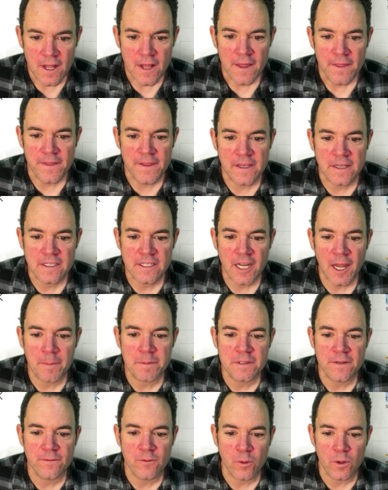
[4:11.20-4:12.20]
These
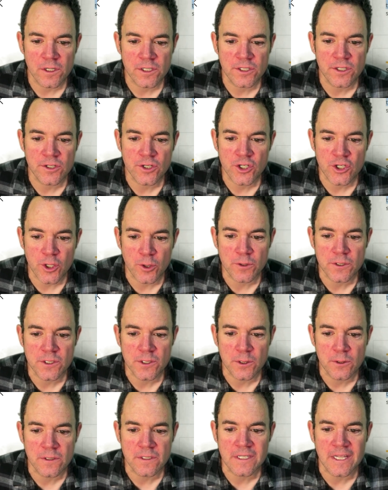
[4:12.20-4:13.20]
types of questions show
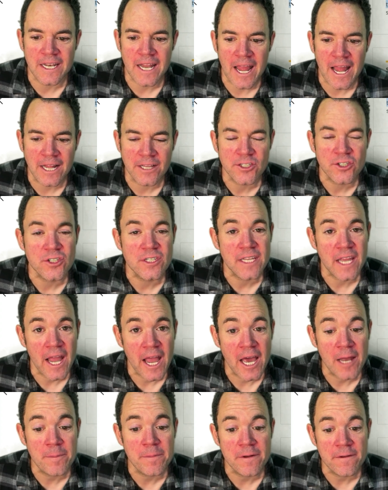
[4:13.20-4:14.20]
students that answers
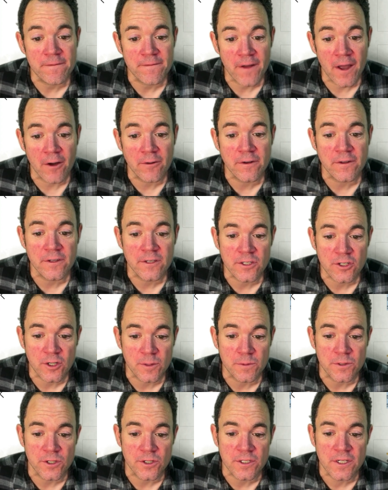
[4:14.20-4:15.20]
can be found in the
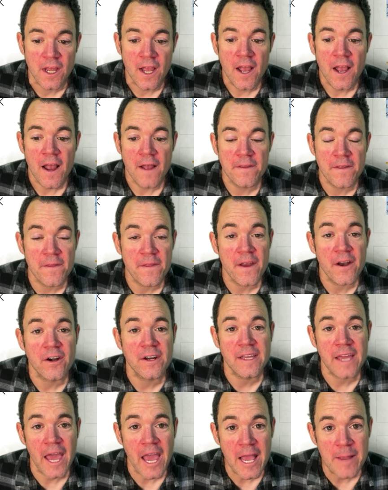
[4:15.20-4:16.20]
scriptures and that they are
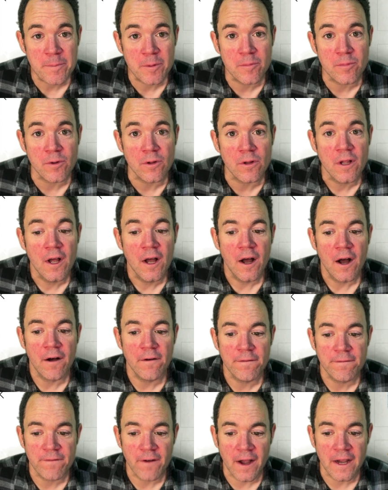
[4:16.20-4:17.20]
capable
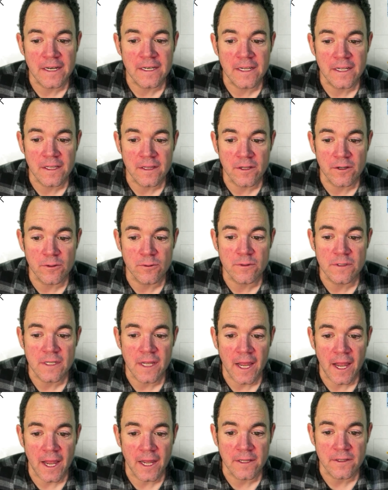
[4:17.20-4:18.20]
of finding those
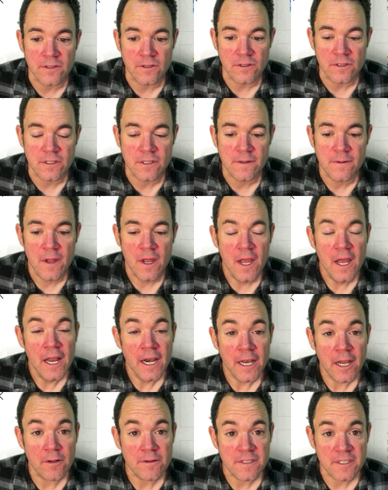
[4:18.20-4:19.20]
answers.
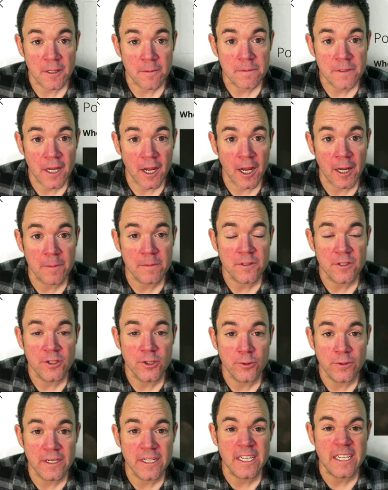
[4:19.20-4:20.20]
Now, sometimes
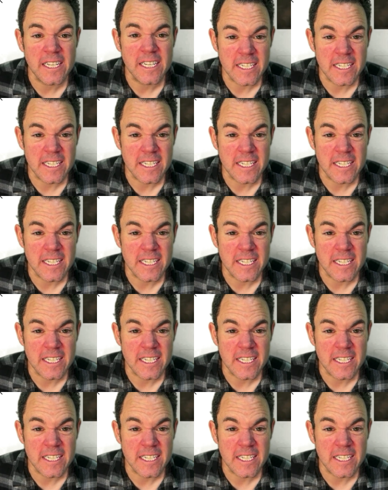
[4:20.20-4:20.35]
you need to